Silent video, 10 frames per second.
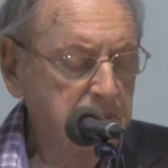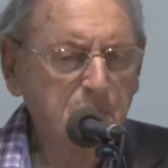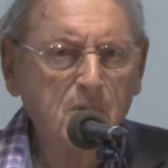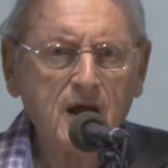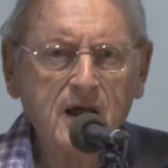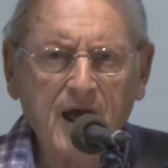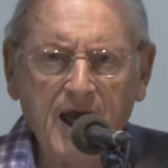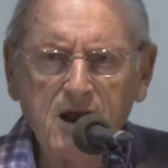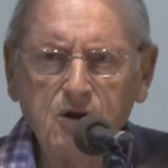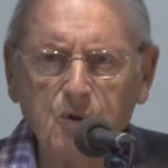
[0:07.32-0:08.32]
But my
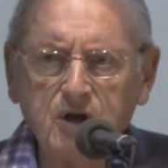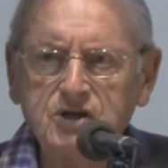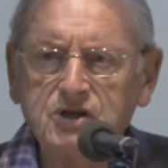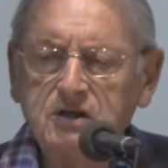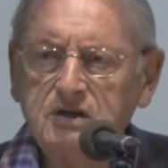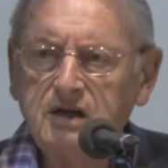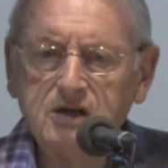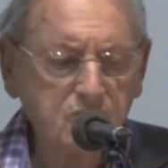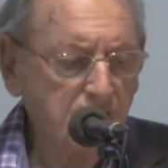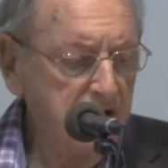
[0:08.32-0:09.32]
anguish
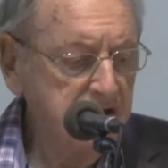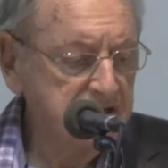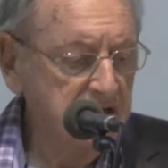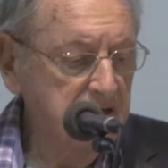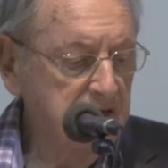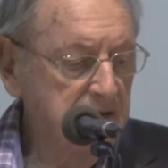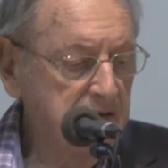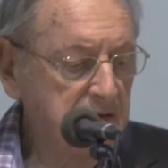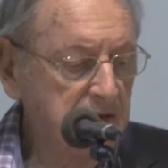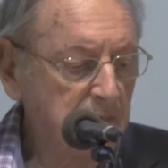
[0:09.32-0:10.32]
increased.
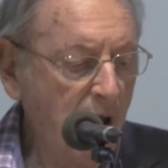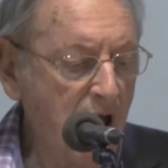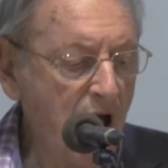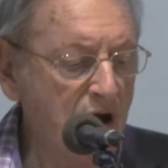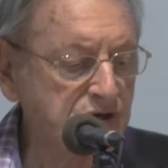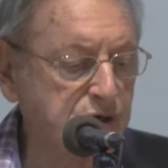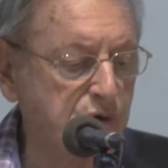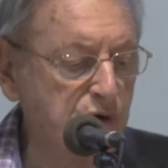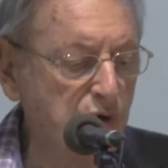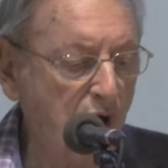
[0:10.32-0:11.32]
My heart
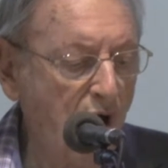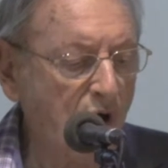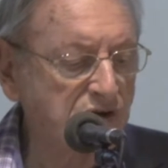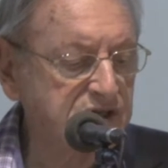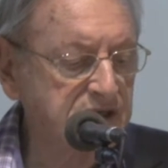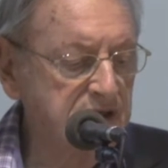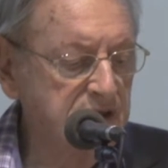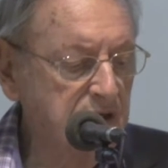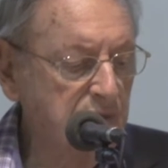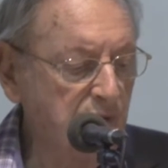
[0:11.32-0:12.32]
grew hot
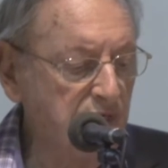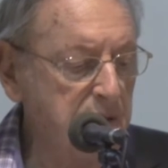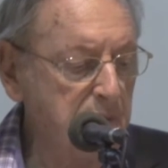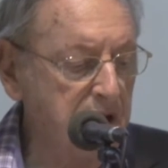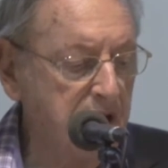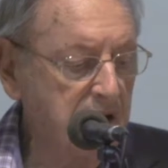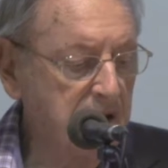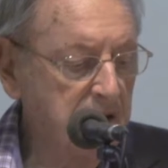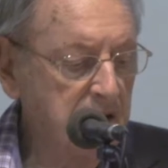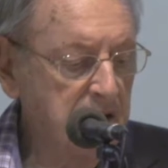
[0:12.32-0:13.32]
within me.
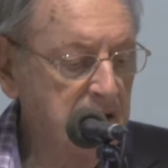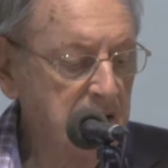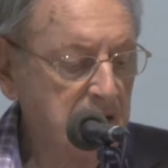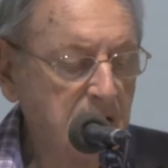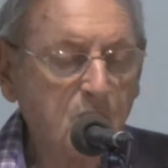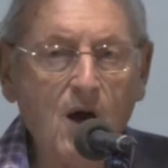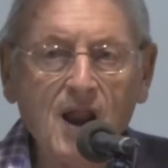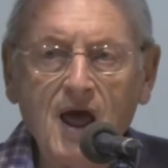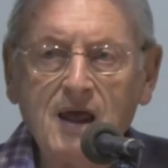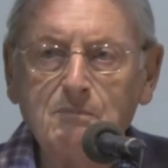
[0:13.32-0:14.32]

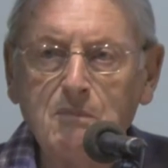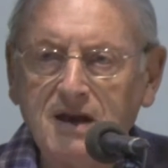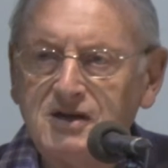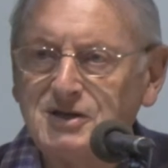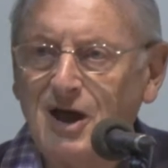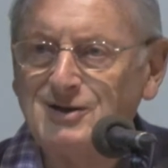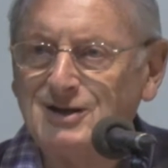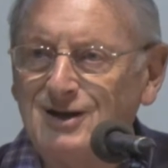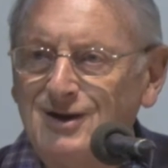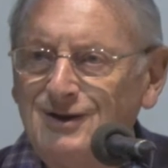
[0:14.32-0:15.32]
While I
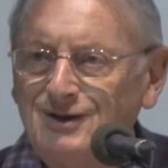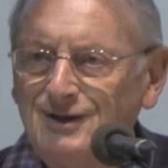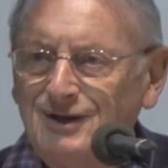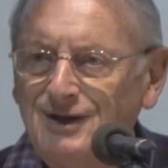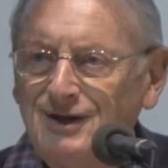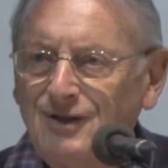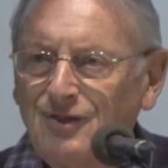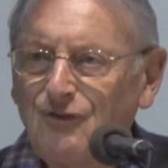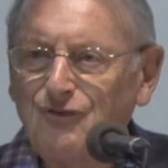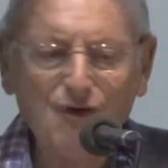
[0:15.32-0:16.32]
meditated,
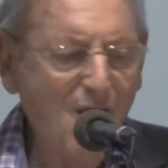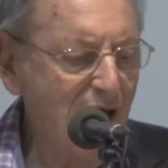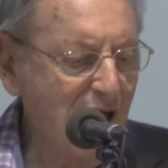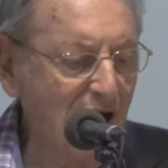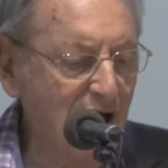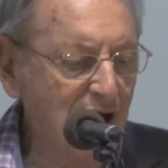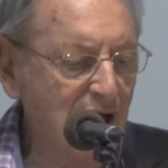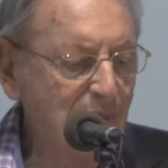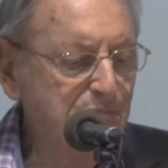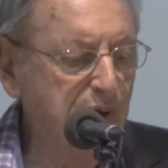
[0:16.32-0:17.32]
the fire
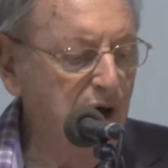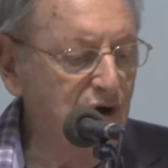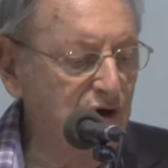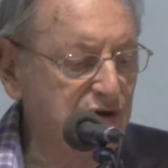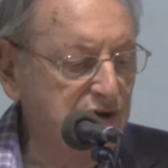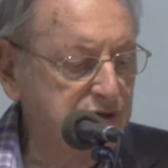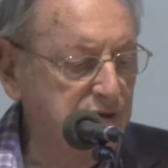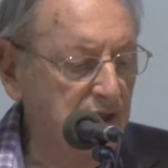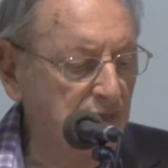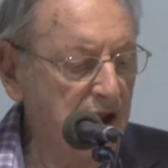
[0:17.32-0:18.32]

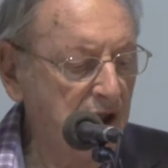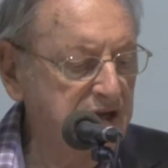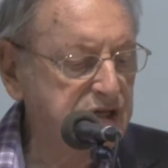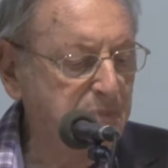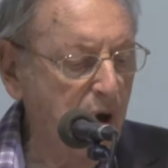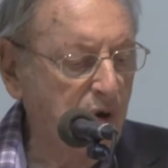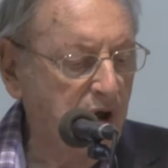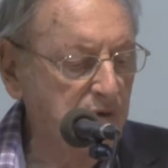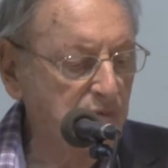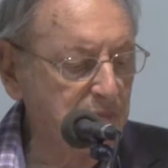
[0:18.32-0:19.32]
burned. Then I
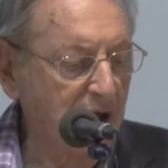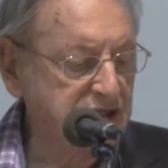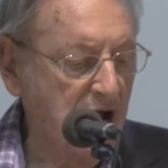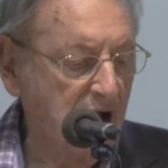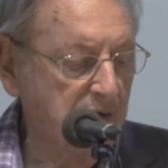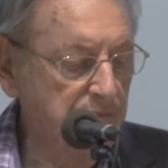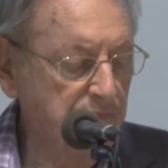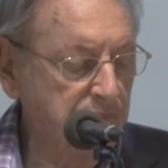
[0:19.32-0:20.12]
spoke with my tongue